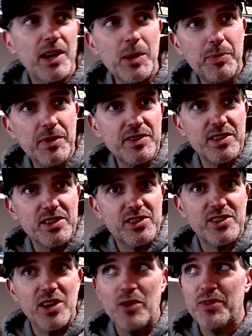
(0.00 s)
to put this
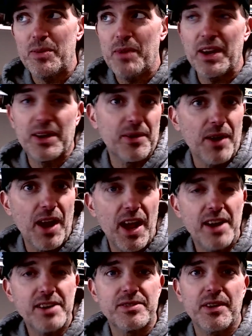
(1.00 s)
shelf in my
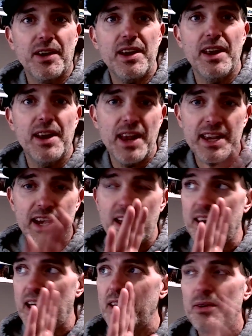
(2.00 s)
garage, right? And I
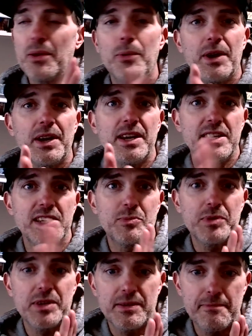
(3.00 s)
don't know what it is,
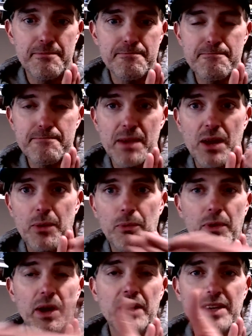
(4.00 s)
but
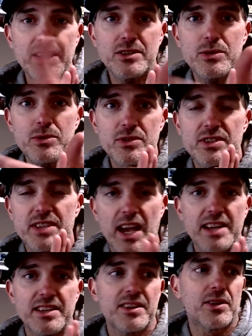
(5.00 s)
on like two
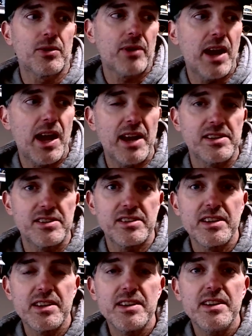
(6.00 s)
sides of the garage,
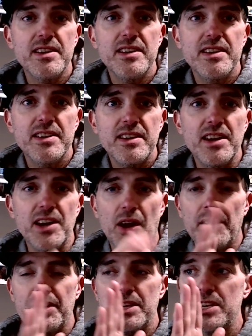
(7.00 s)
you
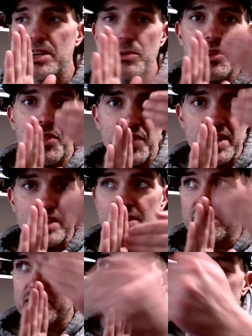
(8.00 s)
know, you would think
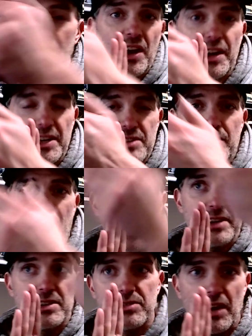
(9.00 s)
there's studs,
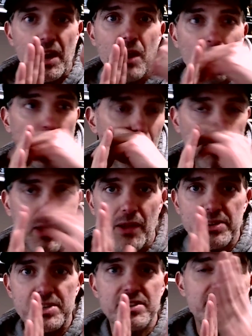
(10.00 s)
right, and drywall. Well,
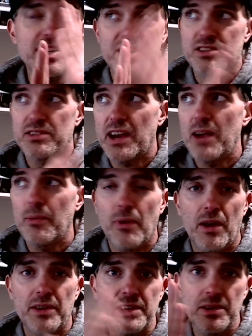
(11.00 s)
did you see the
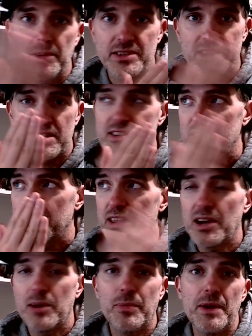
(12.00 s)
drywall? And you know the studs are
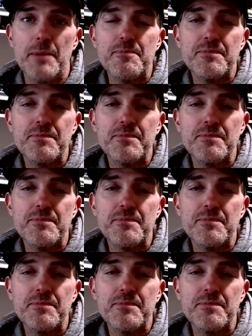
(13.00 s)
there, but